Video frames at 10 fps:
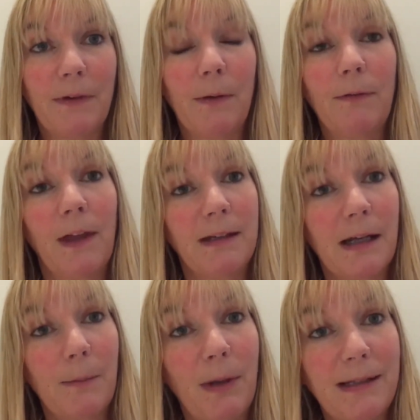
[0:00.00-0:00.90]
So if they're
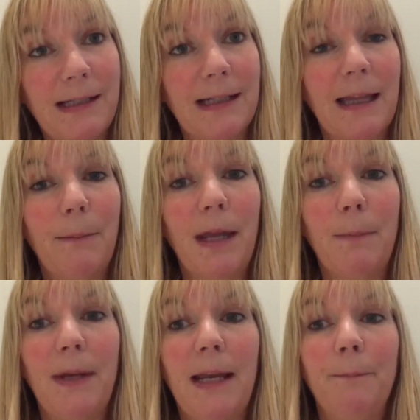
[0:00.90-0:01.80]
diabetic, there may
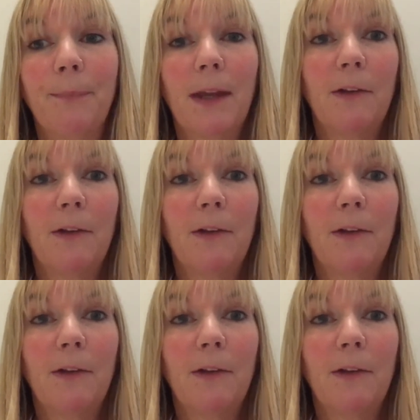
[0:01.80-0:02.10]
be